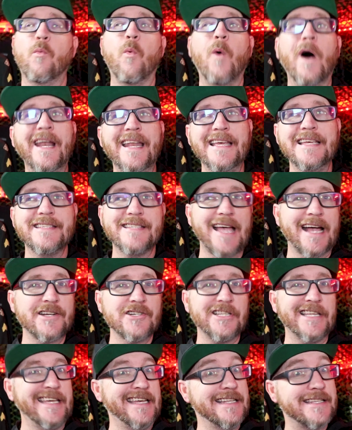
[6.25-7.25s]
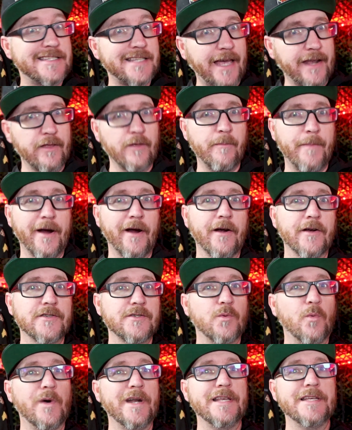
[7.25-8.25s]
What is actually inside of the
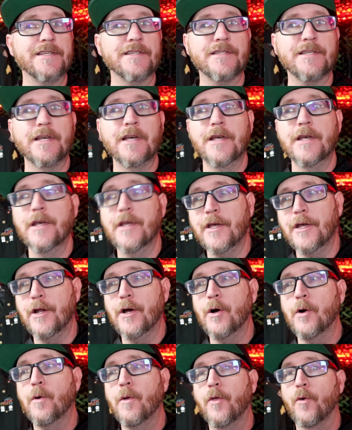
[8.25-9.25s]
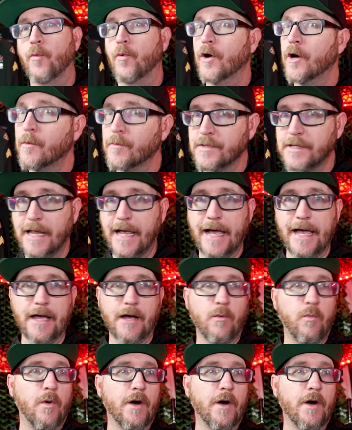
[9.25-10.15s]
barracks? What is, you know, the rooms like?